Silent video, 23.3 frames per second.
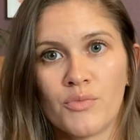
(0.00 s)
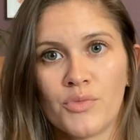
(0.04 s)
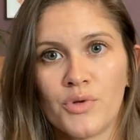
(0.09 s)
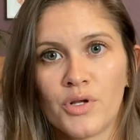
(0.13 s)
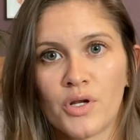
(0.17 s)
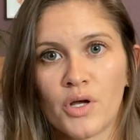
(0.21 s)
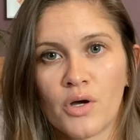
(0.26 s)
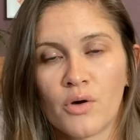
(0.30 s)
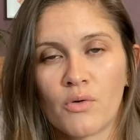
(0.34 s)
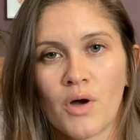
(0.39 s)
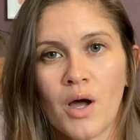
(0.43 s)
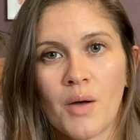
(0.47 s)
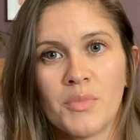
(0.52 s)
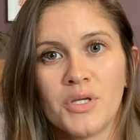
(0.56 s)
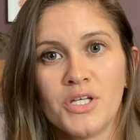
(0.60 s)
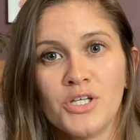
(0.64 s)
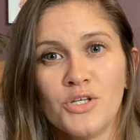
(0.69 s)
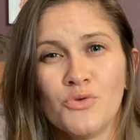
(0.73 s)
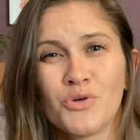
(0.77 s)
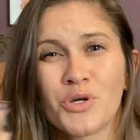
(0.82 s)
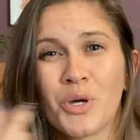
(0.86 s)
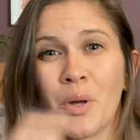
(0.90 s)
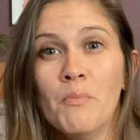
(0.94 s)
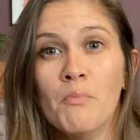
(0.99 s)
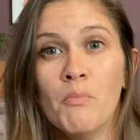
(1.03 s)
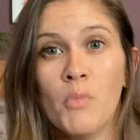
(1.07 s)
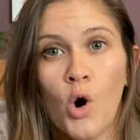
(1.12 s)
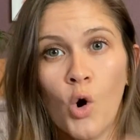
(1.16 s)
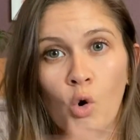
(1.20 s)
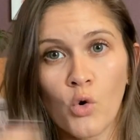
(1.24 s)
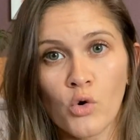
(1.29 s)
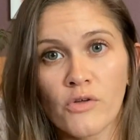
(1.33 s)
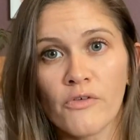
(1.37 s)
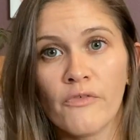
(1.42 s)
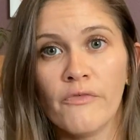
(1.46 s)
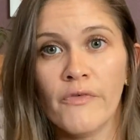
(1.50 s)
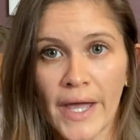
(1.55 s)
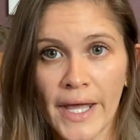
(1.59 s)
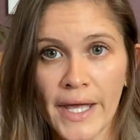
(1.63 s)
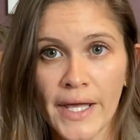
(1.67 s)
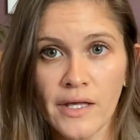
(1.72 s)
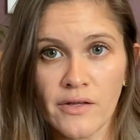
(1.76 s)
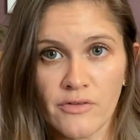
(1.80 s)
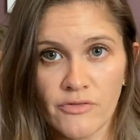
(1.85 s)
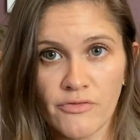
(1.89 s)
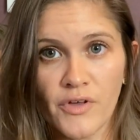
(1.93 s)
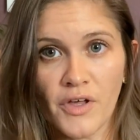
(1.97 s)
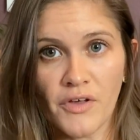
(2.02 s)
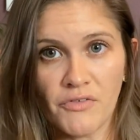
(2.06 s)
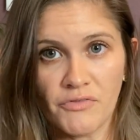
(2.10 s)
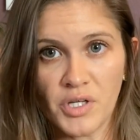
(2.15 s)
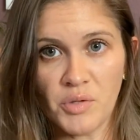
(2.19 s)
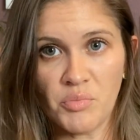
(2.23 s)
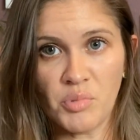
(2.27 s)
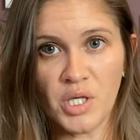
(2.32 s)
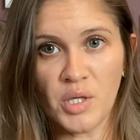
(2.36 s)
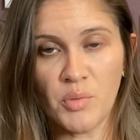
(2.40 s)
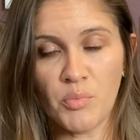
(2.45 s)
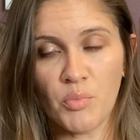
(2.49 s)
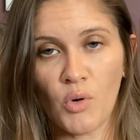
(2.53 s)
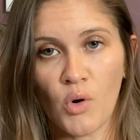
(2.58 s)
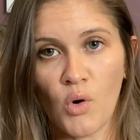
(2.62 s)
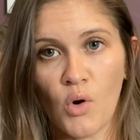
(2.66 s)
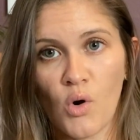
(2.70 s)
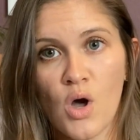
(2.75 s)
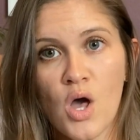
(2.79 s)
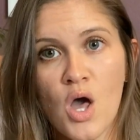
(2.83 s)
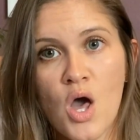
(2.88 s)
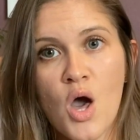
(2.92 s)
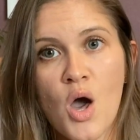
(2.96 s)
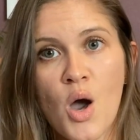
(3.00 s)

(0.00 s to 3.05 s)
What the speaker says: you can motivate 50 people,